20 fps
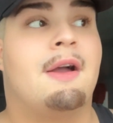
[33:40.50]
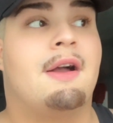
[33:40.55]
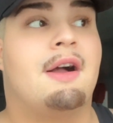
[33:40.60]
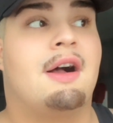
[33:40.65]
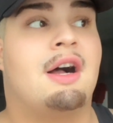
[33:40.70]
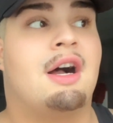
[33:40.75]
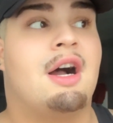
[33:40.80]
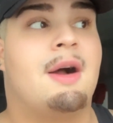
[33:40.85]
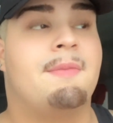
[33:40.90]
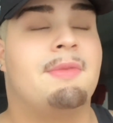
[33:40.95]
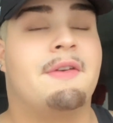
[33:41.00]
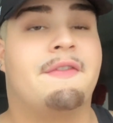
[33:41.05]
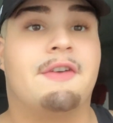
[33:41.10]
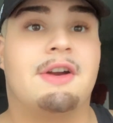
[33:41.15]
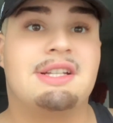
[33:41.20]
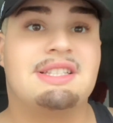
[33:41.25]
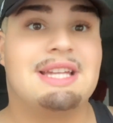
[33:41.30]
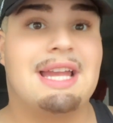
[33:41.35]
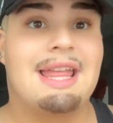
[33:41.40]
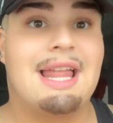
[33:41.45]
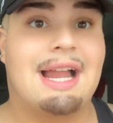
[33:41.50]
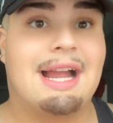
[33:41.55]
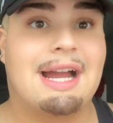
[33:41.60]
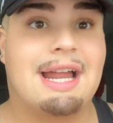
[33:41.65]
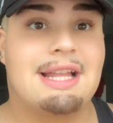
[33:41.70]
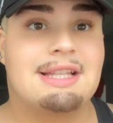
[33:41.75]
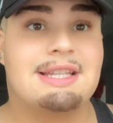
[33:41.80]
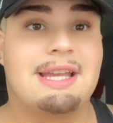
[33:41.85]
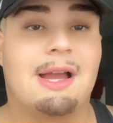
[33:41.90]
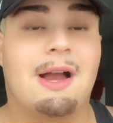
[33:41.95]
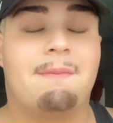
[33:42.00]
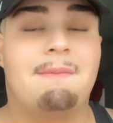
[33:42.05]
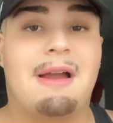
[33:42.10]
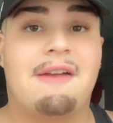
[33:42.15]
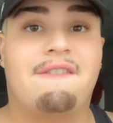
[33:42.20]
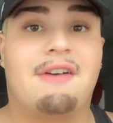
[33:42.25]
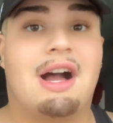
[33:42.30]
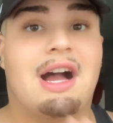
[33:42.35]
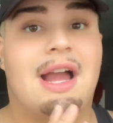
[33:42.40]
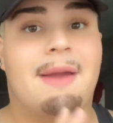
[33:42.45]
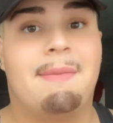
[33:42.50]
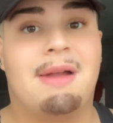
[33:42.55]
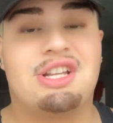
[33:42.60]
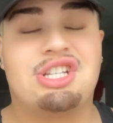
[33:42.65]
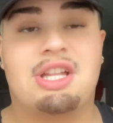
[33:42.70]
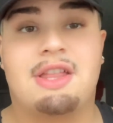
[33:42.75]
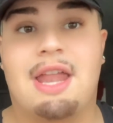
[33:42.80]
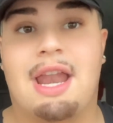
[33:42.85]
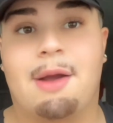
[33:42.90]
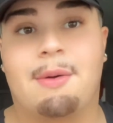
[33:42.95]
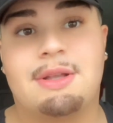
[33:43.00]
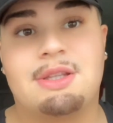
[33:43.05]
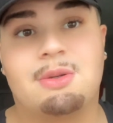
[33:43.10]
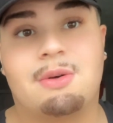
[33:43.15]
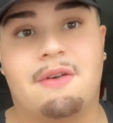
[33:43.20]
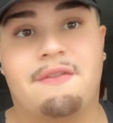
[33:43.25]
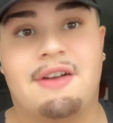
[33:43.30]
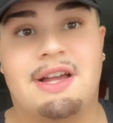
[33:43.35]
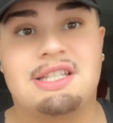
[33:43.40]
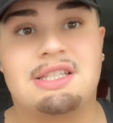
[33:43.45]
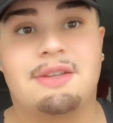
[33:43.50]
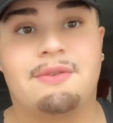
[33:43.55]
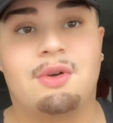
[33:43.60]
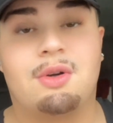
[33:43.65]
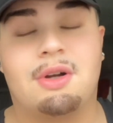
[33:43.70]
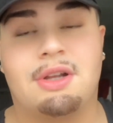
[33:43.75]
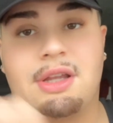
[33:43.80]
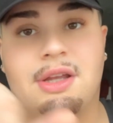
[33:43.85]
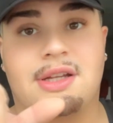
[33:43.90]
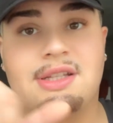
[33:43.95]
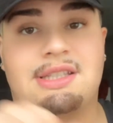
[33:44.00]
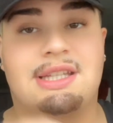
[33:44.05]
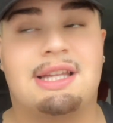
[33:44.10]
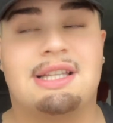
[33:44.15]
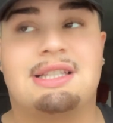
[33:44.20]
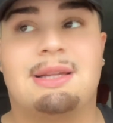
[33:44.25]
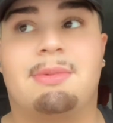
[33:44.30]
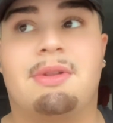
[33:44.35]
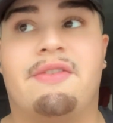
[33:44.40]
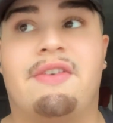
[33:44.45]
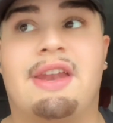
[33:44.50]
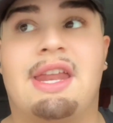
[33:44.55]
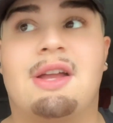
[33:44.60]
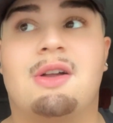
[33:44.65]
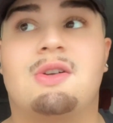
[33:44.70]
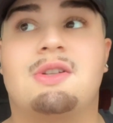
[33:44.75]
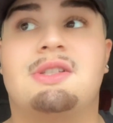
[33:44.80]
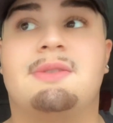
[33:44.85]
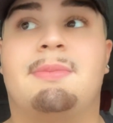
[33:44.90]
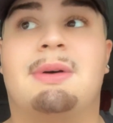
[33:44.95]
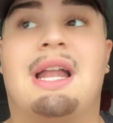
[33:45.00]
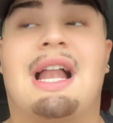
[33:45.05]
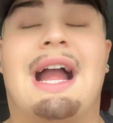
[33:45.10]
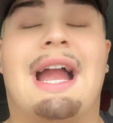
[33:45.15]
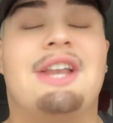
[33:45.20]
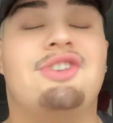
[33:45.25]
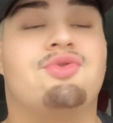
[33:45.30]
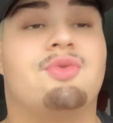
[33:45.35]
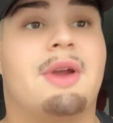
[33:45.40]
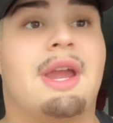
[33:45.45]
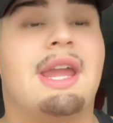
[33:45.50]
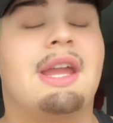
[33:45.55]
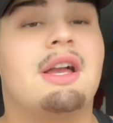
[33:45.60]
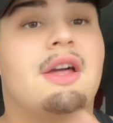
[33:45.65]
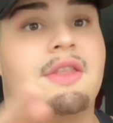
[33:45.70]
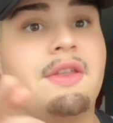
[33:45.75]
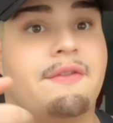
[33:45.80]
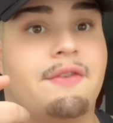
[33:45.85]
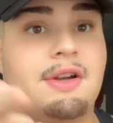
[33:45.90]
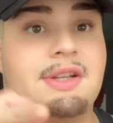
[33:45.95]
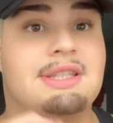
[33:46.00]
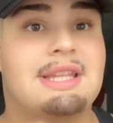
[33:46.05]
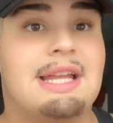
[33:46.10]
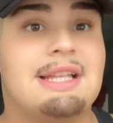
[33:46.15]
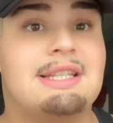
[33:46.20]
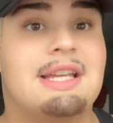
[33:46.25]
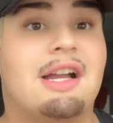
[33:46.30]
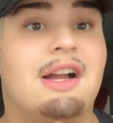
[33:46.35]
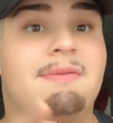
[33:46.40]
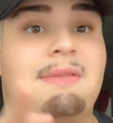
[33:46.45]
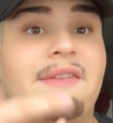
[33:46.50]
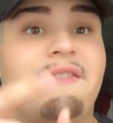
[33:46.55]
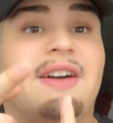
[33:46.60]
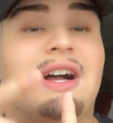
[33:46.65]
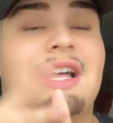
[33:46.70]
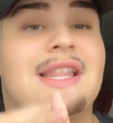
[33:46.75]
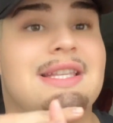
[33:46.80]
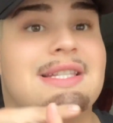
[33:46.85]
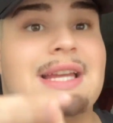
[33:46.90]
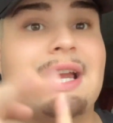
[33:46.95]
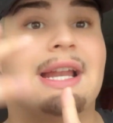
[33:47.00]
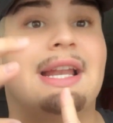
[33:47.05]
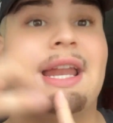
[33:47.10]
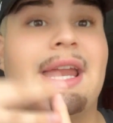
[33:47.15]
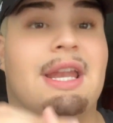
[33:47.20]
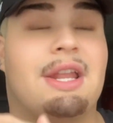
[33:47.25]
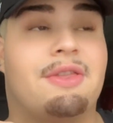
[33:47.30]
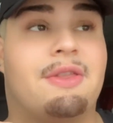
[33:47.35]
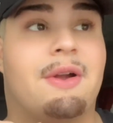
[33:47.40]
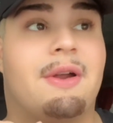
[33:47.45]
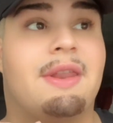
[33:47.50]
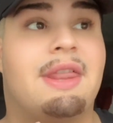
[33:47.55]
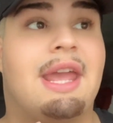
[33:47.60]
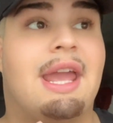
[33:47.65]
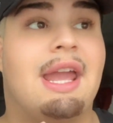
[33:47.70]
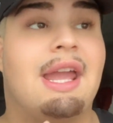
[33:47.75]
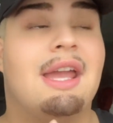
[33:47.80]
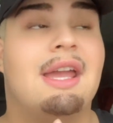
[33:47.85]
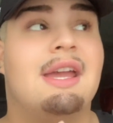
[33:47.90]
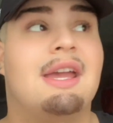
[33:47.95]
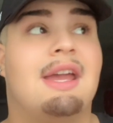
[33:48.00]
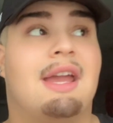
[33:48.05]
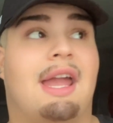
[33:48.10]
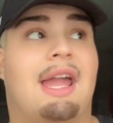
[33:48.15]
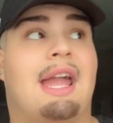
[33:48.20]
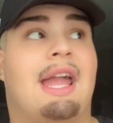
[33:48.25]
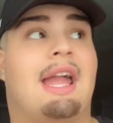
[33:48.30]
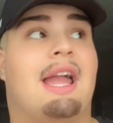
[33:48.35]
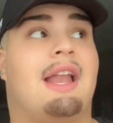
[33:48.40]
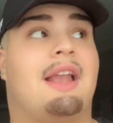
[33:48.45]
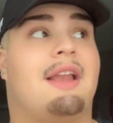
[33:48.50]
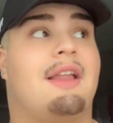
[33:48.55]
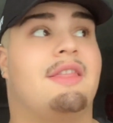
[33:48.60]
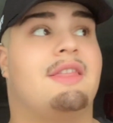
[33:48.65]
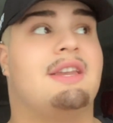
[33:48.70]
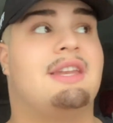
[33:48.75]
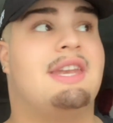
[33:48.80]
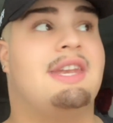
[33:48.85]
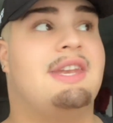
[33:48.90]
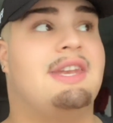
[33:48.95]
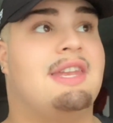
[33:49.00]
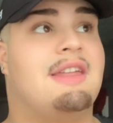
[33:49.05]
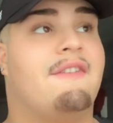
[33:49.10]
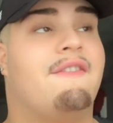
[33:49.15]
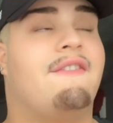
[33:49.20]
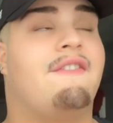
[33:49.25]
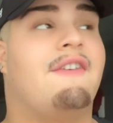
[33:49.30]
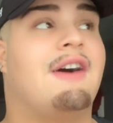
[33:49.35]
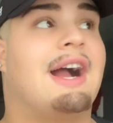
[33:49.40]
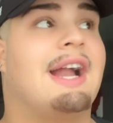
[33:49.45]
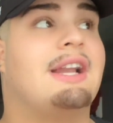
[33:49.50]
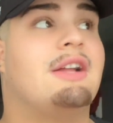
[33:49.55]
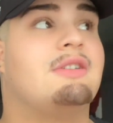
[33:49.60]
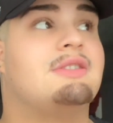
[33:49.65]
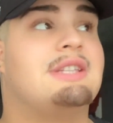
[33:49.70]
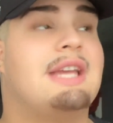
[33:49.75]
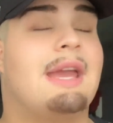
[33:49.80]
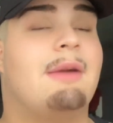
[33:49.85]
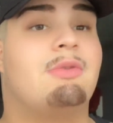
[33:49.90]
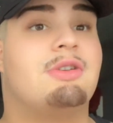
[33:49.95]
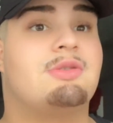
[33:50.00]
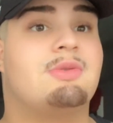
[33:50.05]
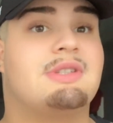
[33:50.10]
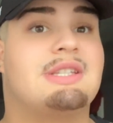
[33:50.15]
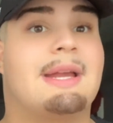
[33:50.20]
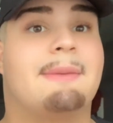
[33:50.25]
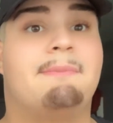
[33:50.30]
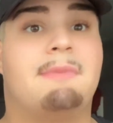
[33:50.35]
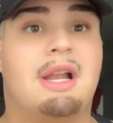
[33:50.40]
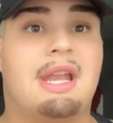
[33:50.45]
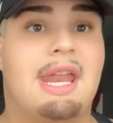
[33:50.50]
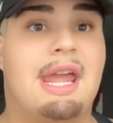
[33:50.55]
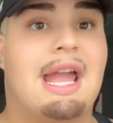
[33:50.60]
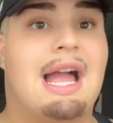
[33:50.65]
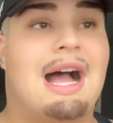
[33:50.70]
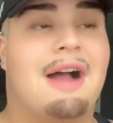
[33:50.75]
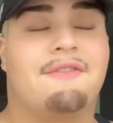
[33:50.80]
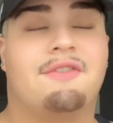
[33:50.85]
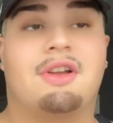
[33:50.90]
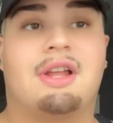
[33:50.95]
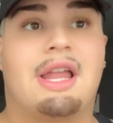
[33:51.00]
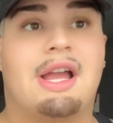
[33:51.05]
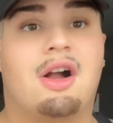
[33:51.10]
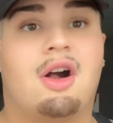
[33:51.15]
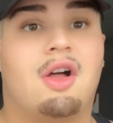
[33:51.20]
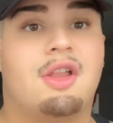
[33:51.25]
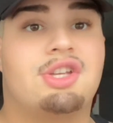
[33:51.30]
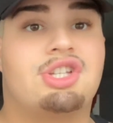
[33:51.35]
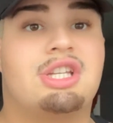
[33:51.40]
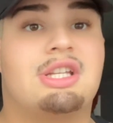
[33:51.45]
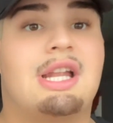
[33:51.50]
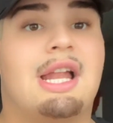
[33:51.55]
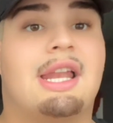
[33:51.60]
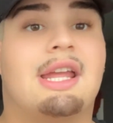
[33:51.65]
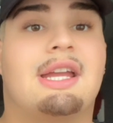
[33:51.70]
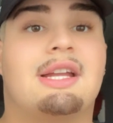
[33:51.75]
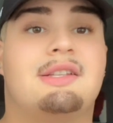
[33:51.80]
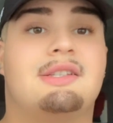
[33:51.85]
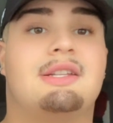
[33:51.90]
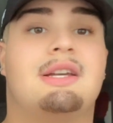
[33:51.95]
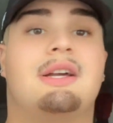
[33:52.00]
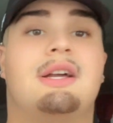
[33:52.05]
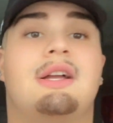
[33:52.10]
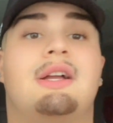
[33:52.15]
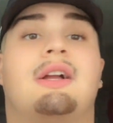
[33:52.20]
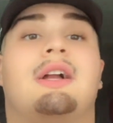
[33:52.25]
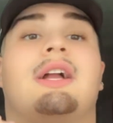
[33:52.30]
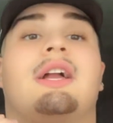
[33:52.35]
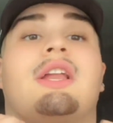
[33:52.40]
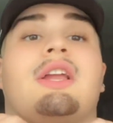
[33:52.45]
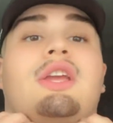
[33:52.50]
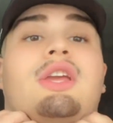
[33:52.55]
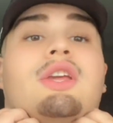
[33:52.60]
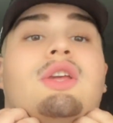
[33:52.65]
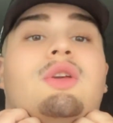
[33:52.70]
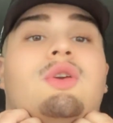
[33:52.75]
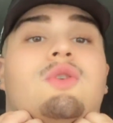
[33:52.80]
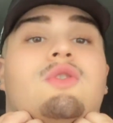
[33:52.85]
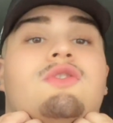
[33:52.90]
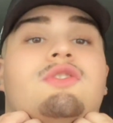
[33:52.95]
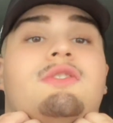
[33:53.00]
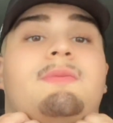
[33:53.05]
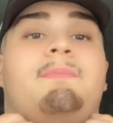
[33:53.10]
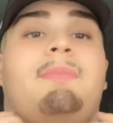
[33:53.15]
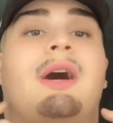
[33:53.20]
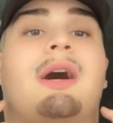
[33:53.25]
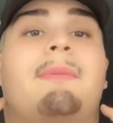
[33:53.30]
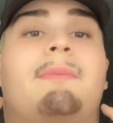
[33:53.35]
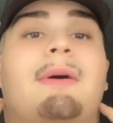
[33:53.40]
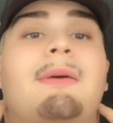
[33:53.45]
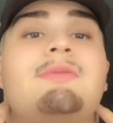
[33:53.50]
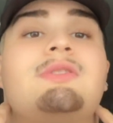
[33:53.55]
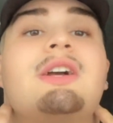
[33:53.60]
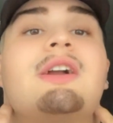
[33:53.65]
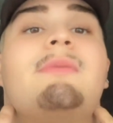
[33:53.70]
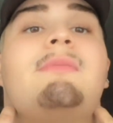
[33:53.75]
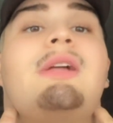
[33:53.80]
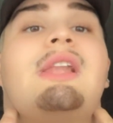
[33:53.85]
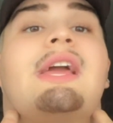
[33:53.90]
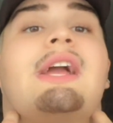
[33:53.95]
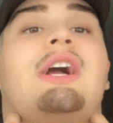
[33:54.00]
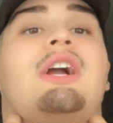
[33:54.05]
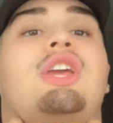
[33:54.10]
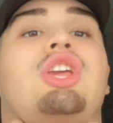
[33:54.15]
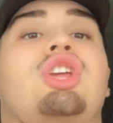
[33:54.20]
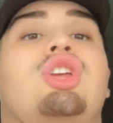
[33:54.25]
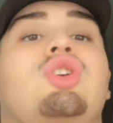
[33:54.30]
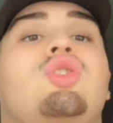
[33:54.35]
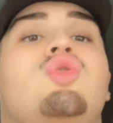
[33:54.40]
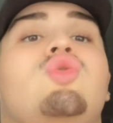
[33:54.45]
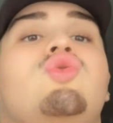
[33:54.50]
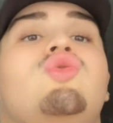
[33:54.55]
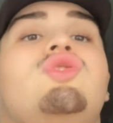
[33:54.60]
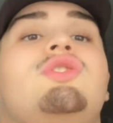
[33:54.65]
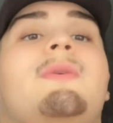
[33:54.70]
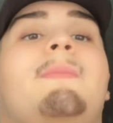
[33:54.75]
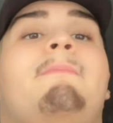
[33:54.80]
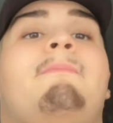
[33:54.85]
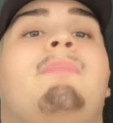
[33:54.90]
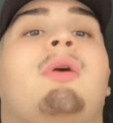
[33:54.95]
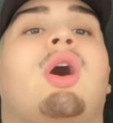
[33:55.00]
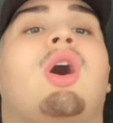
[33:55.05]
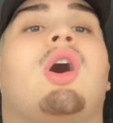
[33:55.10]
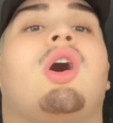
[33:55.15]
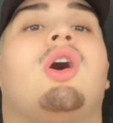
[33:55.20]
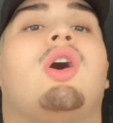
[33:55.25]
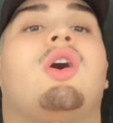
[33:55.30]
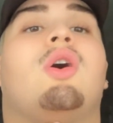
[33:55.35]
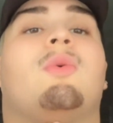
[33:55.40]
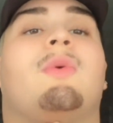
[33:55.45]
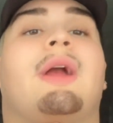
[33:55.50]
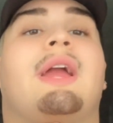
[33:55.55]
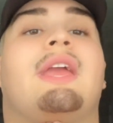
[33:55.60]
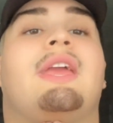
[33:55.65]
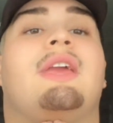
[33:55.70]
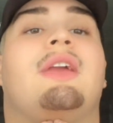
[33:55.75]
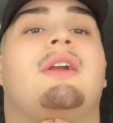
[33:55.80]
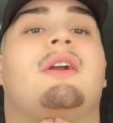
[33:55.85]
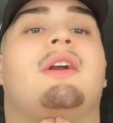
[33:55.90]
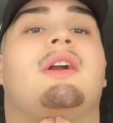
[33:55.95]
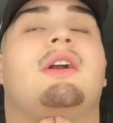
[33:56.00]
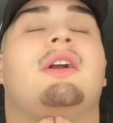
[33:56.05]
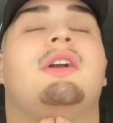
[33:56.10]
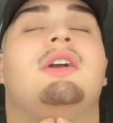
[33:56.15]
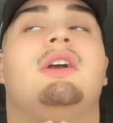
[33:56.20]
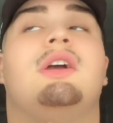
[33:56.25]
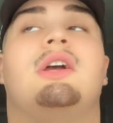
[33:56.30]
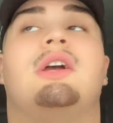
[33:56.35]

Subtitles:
the first day that I got to take off my faja, I mentioned that I went to a festival and you could see in some of the videos, but I drank the first day I took off my faja, the second day and the third day. And the final day, which was like Monday after like all the shenanigans, I had a huge bump. I'm talking about like a huge ball right here.